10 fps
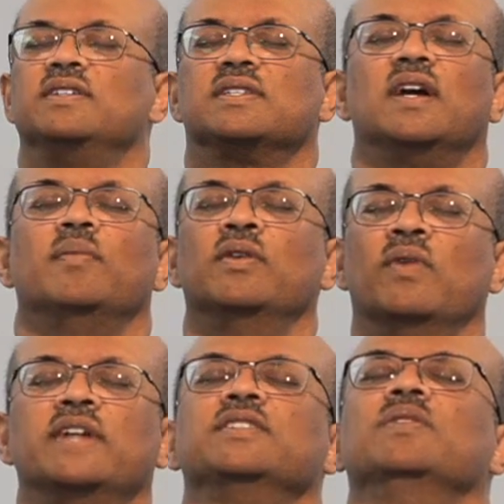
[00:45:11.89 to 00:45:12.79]
Just come
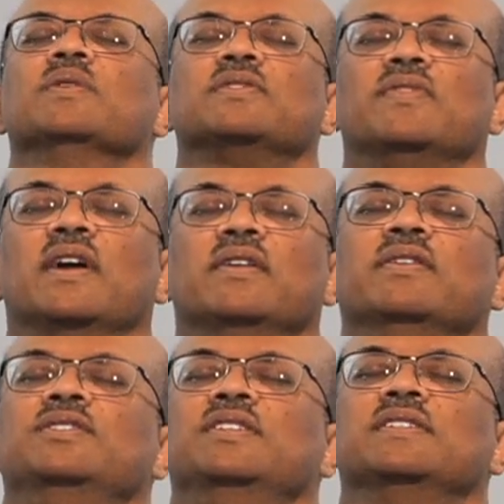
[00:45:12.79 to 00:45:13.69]
and rescue us,
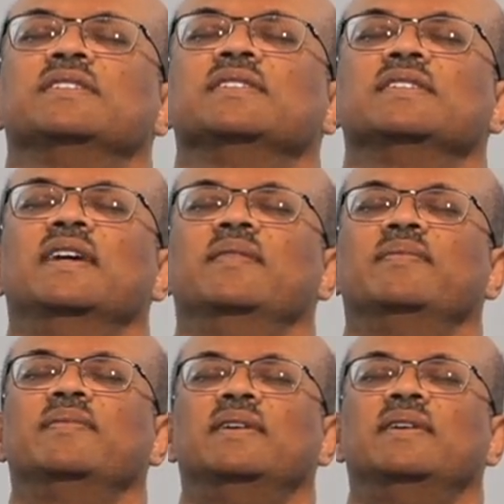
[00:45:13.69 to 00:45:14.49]
Father, in Jesus' name.